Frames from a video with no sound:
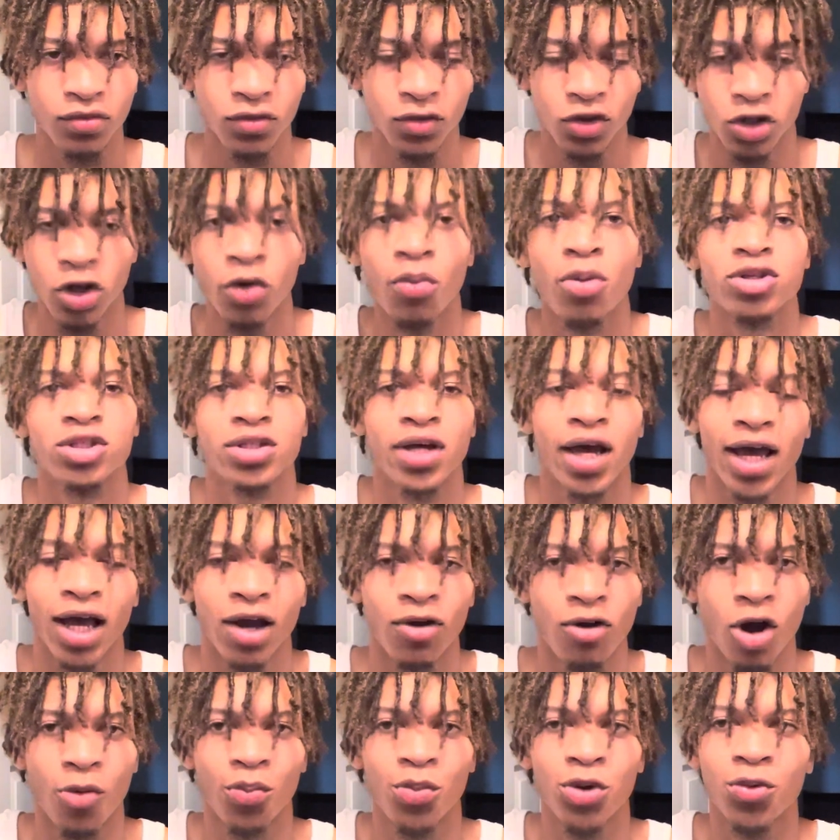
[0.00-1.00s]
You're supposed to hang
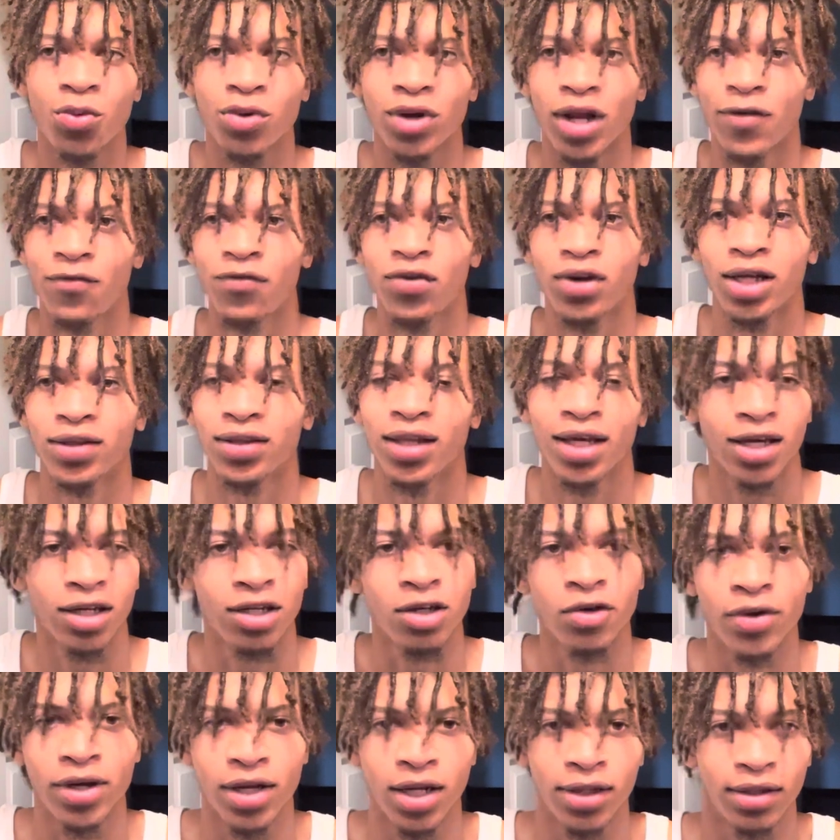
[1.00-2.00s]
around people that feel like they can
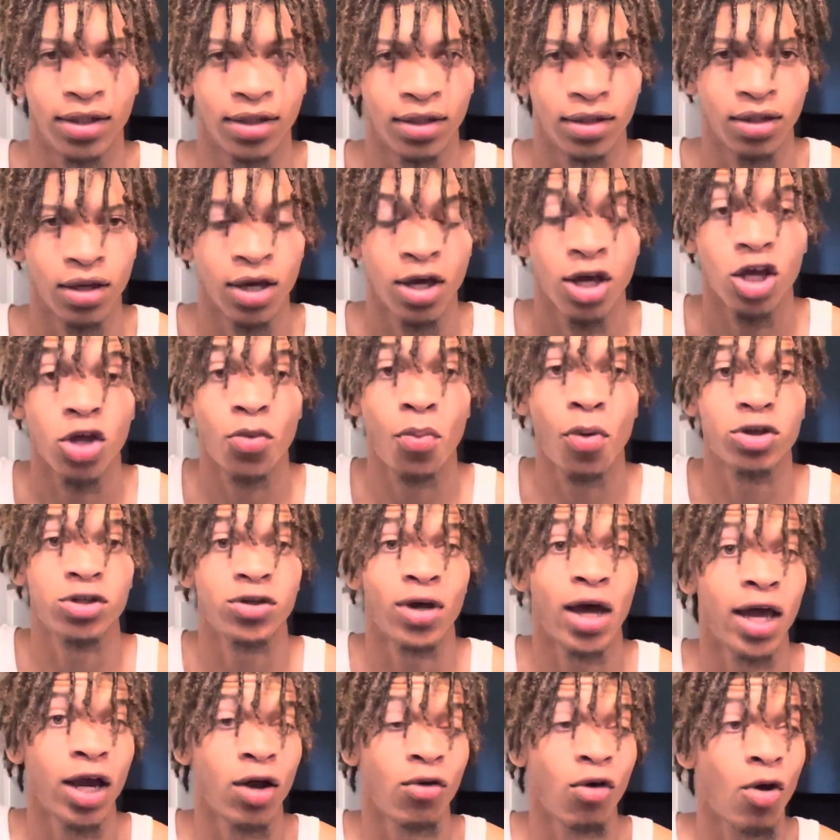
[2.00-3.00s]
do anything. Supposed to
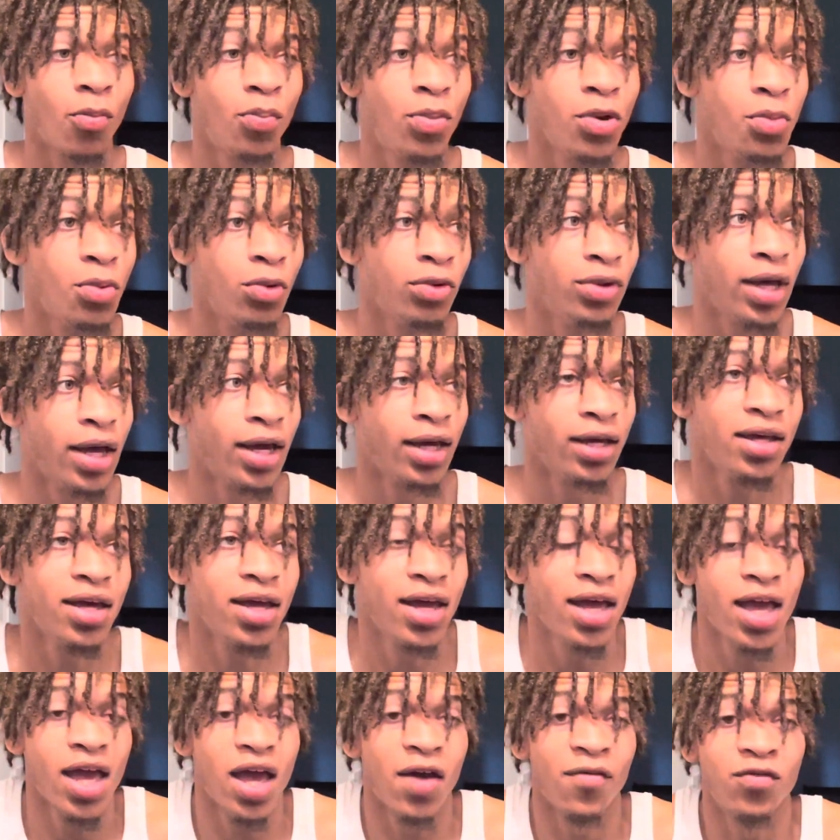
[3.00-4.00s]
hang around people that
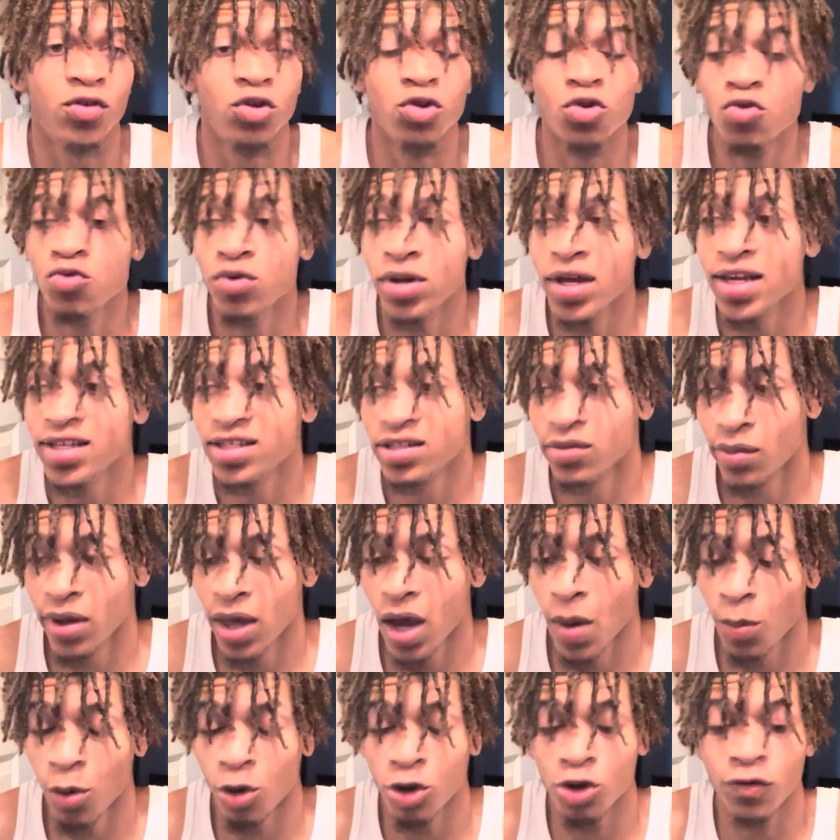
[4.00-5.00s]
if you need some
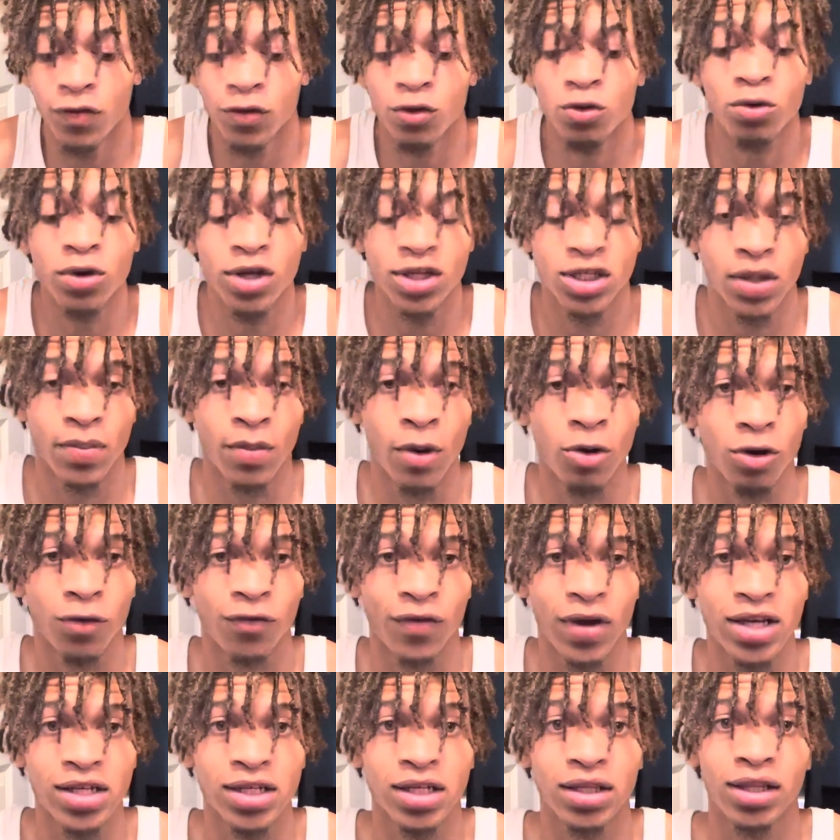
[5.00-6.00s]
help or if you need some
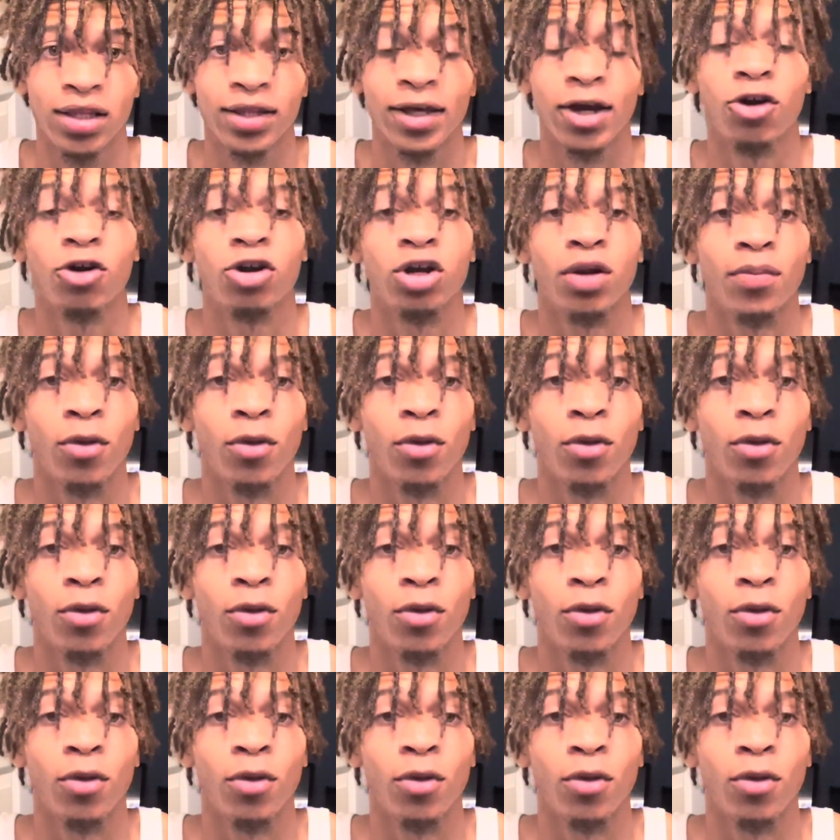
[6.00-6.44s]
motivation, that they're going to